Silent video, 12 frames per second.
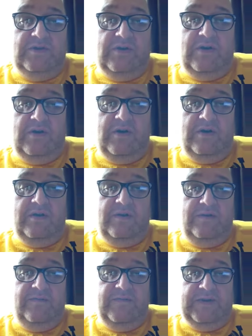all her
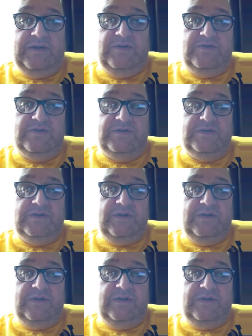videos.